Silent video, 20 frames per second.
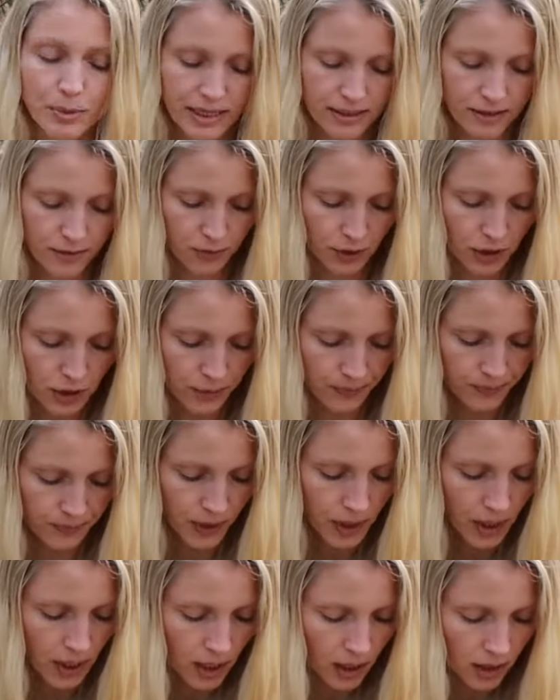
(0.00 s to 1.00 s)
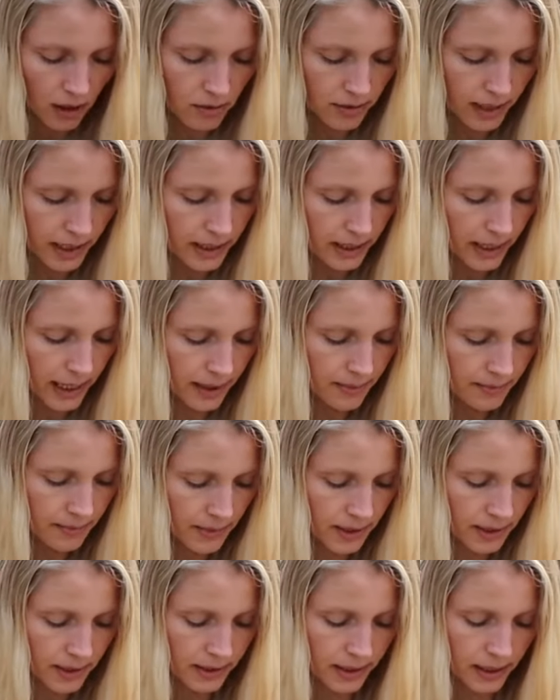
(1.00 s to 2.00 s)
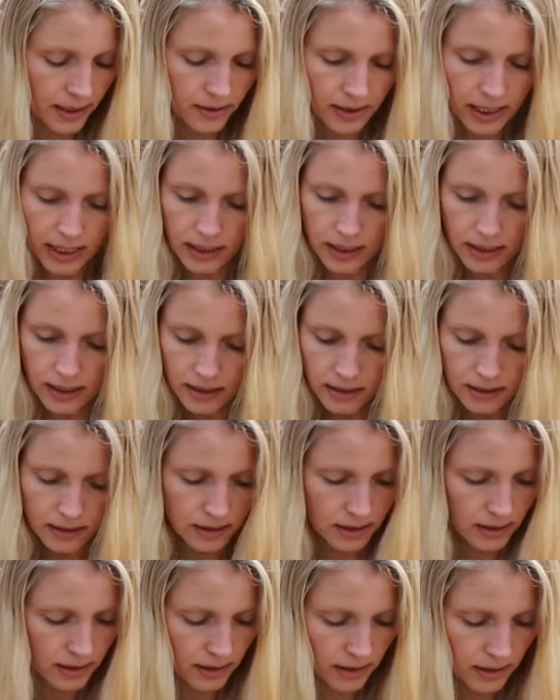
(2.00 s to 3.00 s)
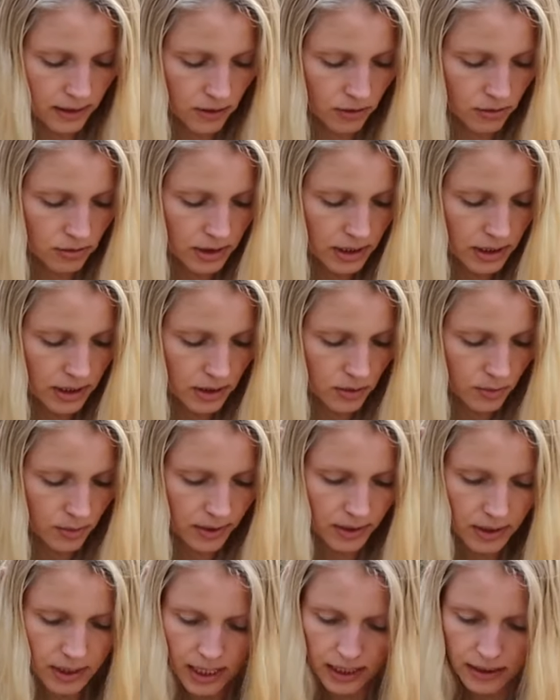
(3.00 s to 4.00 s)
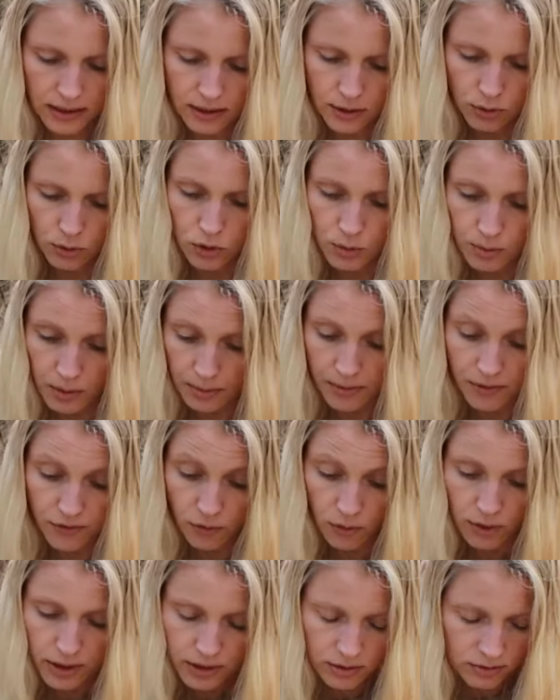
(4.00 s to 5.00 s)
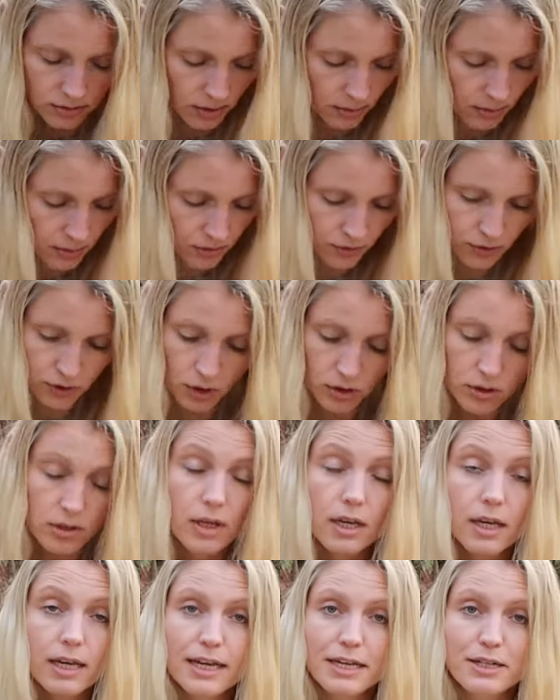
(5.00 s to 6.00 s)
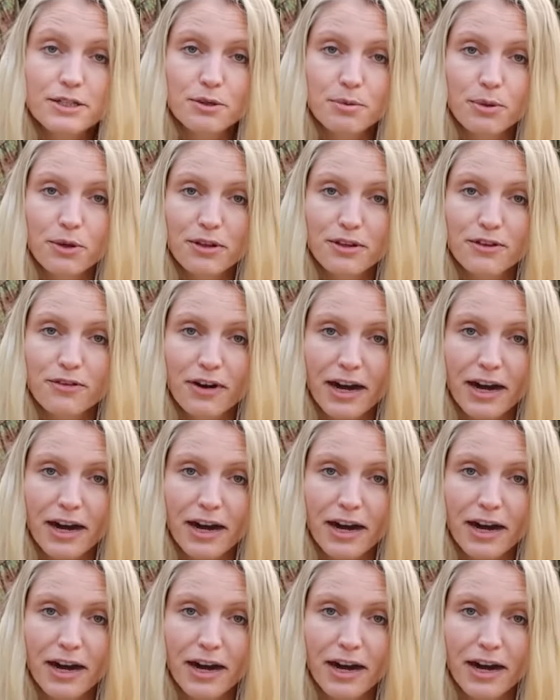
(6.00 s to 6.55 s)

best for you. All right, I'm now gonna uh, continue with the other tools, but before I do, I almost forgot, is to put the